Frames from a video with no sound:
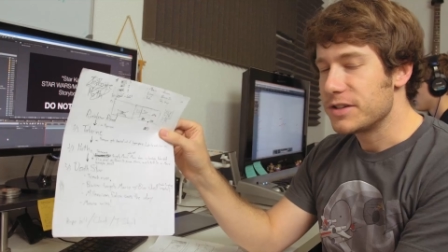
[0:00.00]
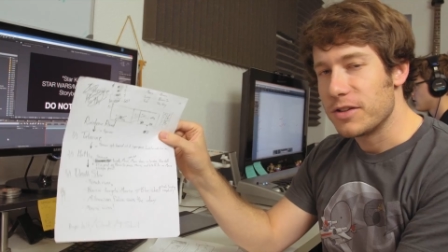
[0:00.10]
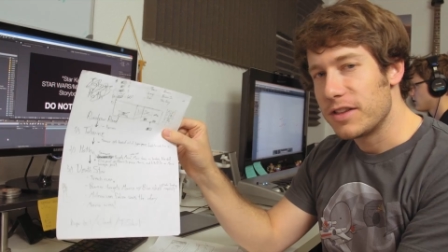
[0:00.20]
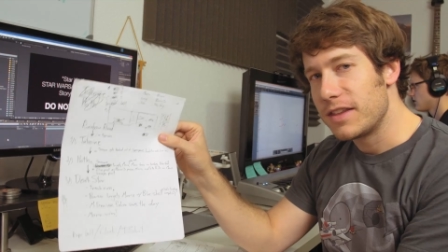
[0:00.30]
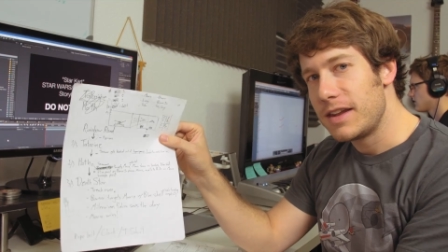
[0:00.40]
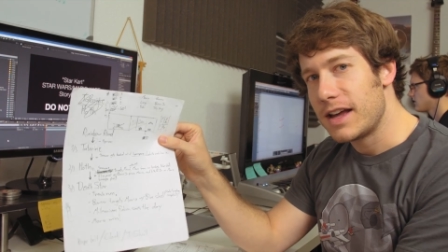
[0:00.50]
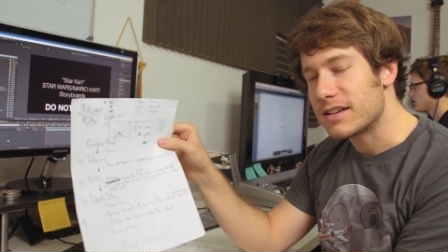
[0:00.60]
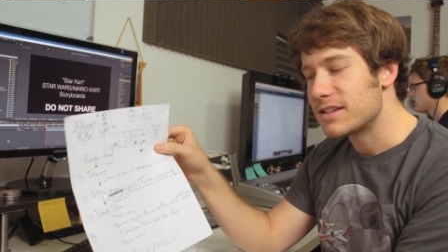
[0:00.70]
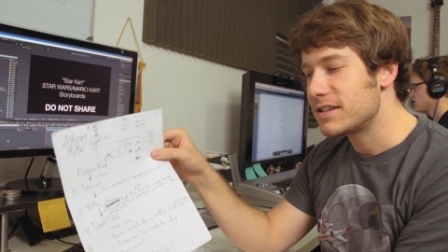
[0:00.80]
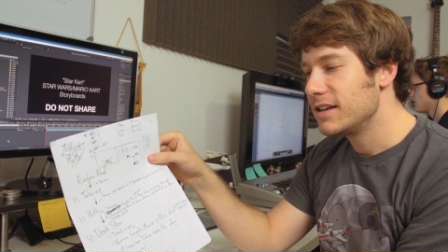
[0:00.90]
So the
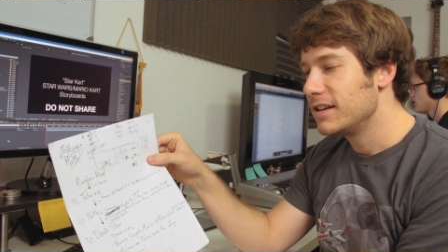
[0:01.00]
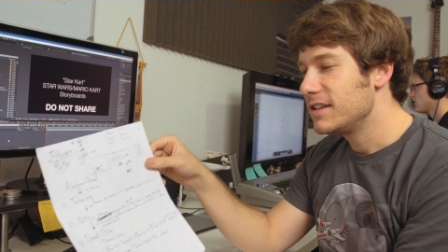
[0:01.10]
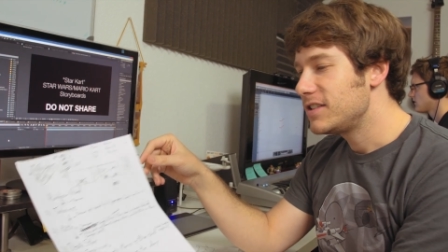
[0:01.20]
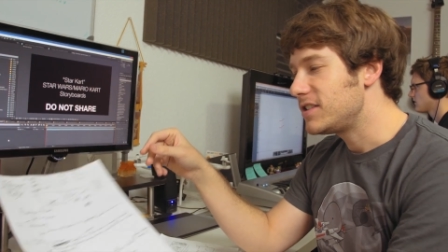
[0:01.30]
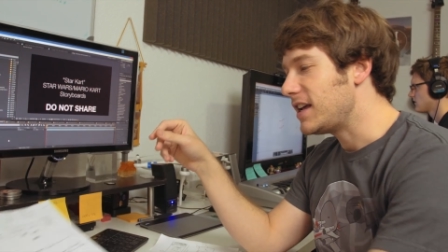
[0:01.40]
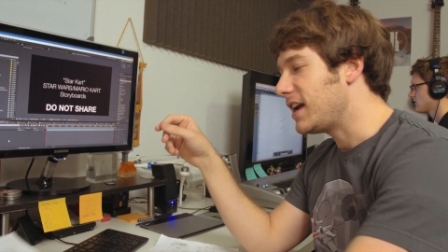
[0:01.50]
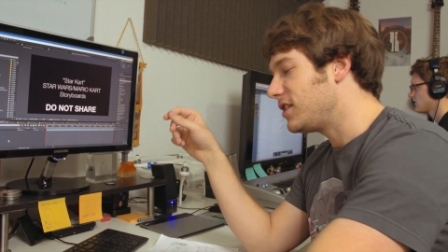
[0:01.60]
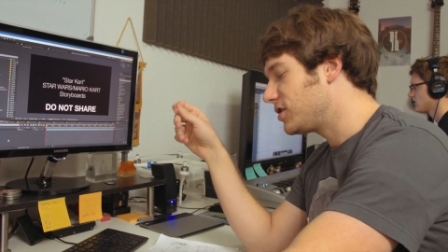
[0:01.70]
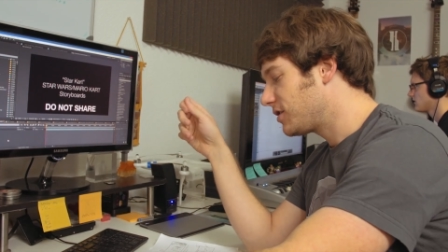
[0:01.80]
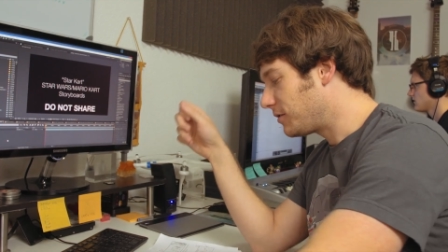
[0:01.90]
next
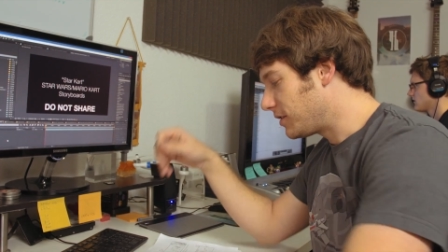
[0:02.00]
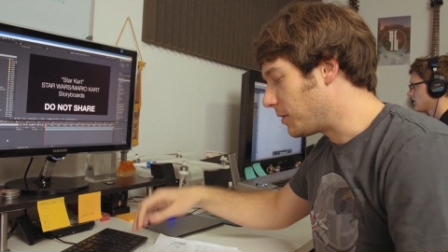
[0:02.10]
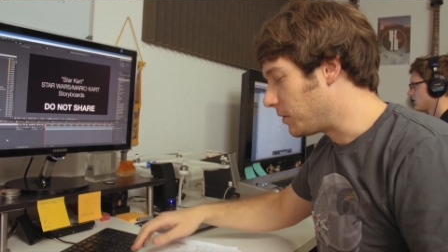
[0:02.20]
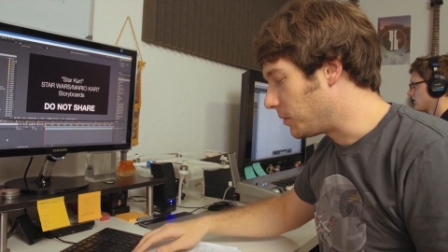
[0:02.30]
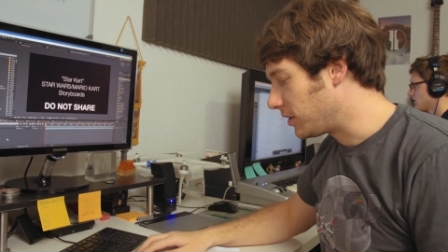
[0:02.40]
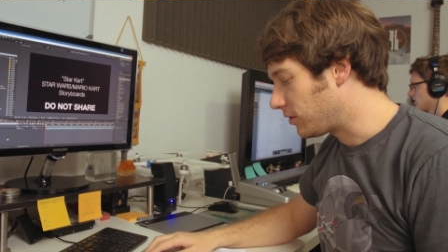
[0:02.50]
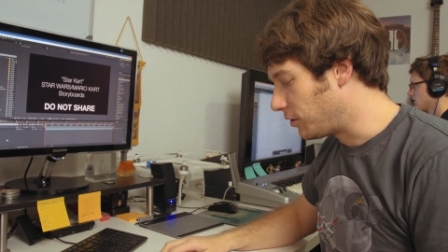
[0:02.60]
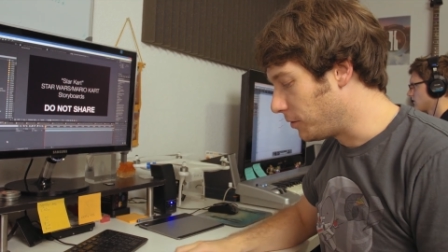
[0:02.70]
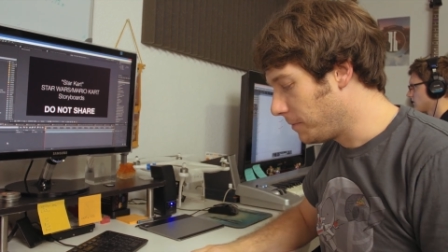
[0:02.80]
stage that we went through